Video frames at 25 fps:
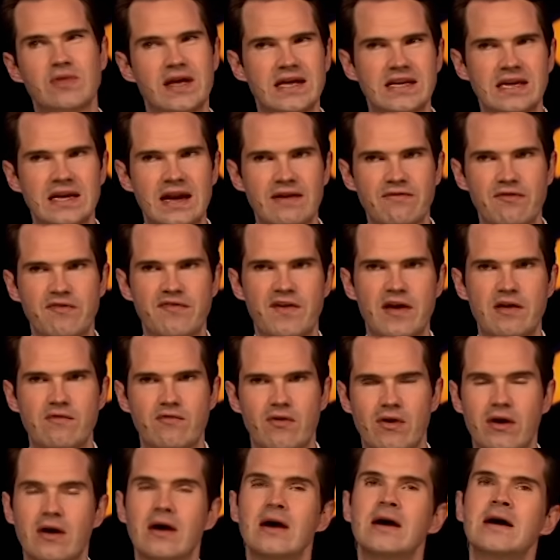you they didn't have a
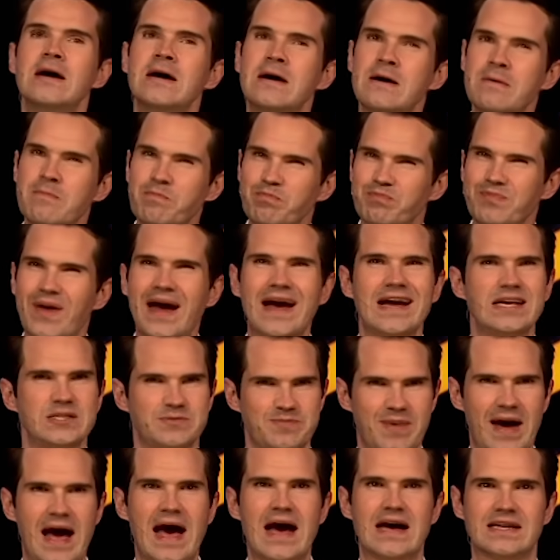favourite, that
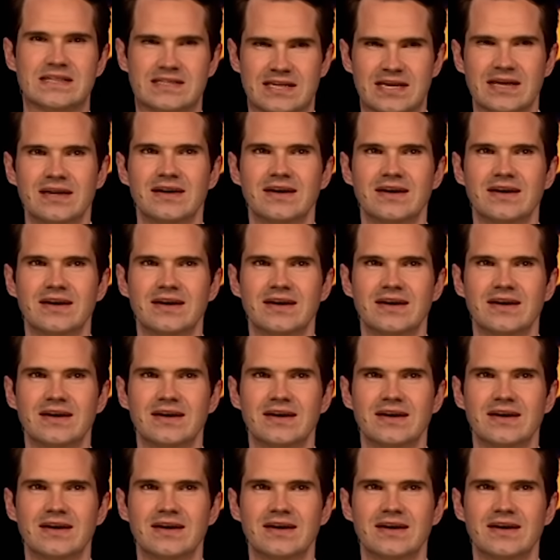is bad.